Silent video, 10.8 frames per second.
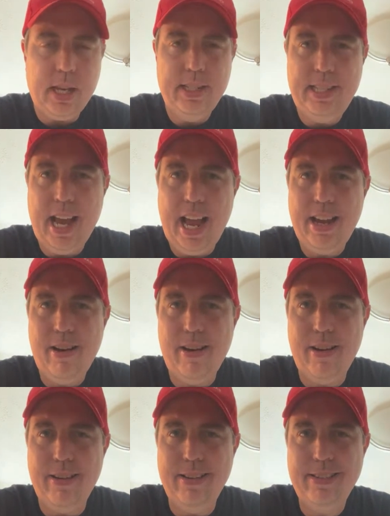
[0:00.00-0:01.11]
Die
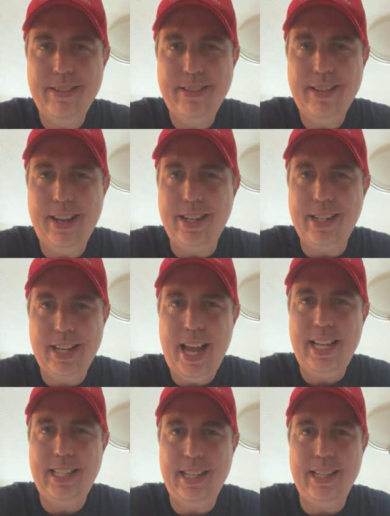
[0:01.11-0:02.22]
Hard, a
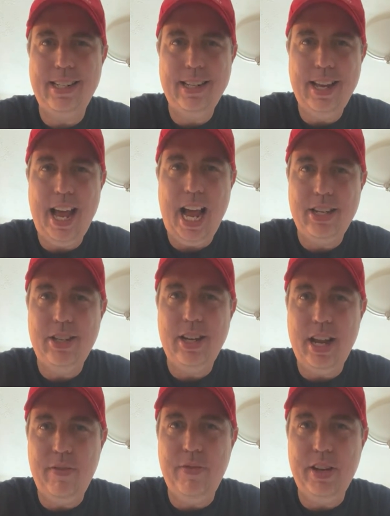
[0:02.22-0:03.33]
classic action
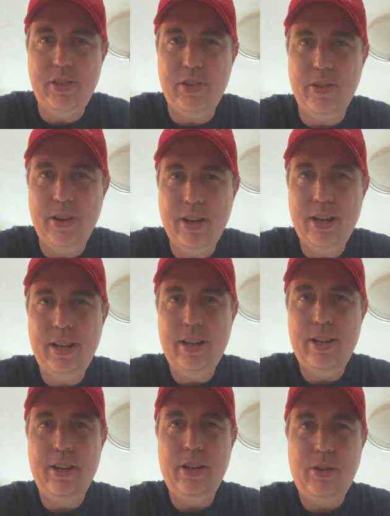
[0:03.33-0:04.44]
adventure
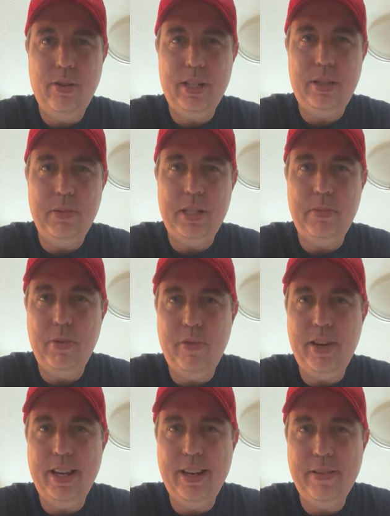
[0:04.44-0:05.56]
Christmas
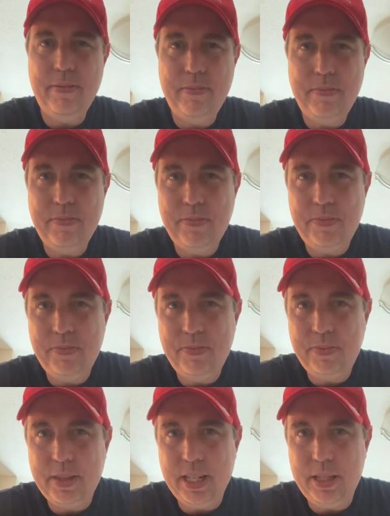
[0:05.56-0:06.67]
movie.
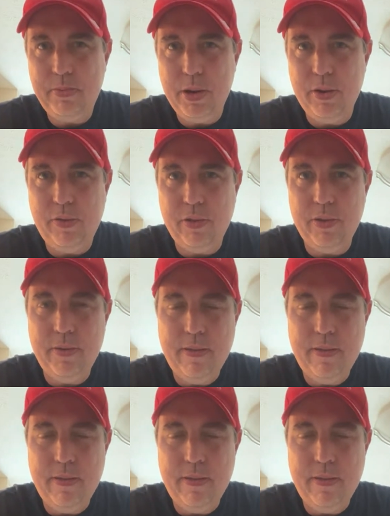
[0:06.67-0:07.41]
It's beautiful.